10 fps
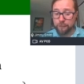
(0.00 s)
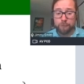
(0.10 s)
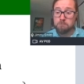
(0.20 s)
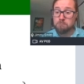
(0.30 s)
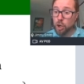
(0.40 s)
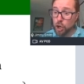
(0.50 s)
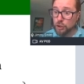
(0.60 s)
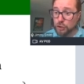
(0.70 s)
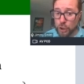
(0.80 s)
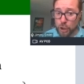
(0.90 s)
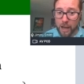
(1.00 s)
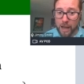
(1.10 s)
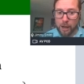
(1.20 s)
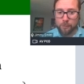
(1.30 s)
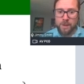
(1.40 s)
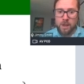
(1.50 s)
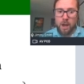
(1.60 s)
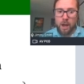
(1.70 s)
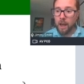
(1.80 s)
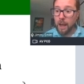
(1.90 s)
of Müller-Thurgau
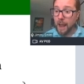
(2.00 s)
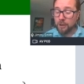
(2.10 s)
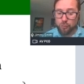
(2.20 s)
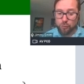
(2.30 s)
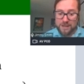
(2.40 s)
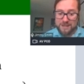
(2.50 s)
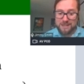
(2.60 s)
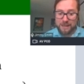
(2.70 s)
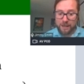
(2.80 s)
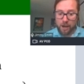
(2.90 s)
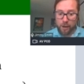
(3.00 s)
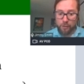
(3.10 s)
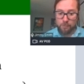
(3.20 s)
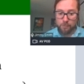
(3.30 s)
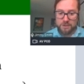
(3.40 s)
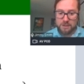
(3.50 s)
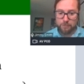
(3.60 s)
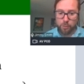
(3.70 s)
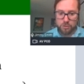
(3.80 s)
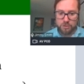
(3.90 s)
and Riesling are the most
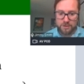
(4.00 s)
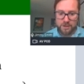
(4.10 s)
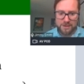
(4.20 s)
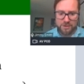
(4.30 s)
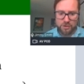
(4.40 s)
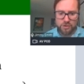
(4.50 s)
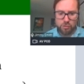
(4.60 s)
important. So let's just